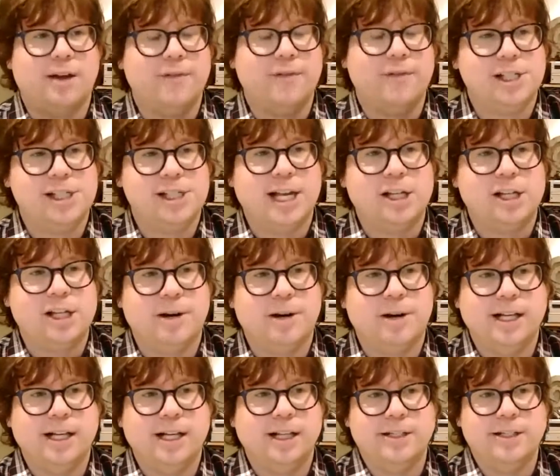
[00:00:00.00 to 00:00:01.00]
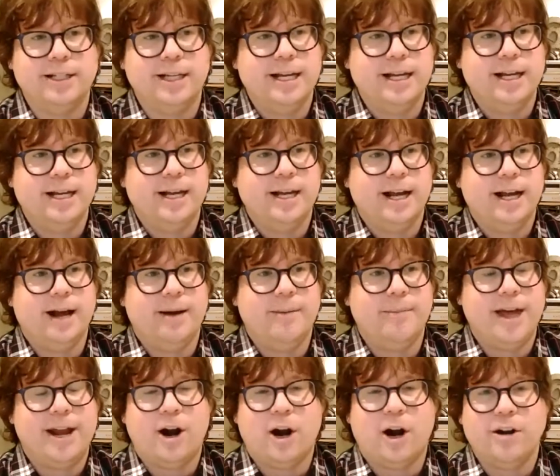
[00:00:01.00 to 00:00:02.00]
offices elsewhere in England
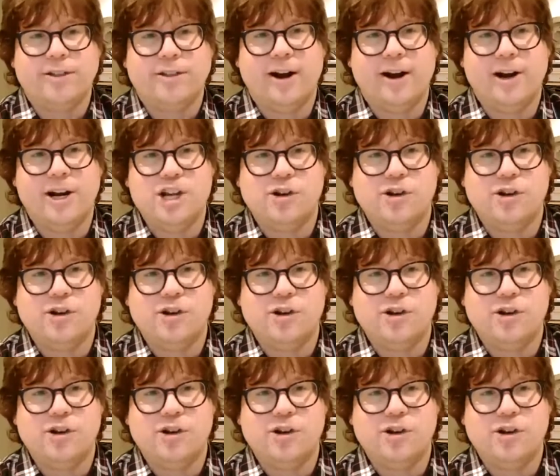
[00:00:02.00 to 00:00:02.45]
that aren't there.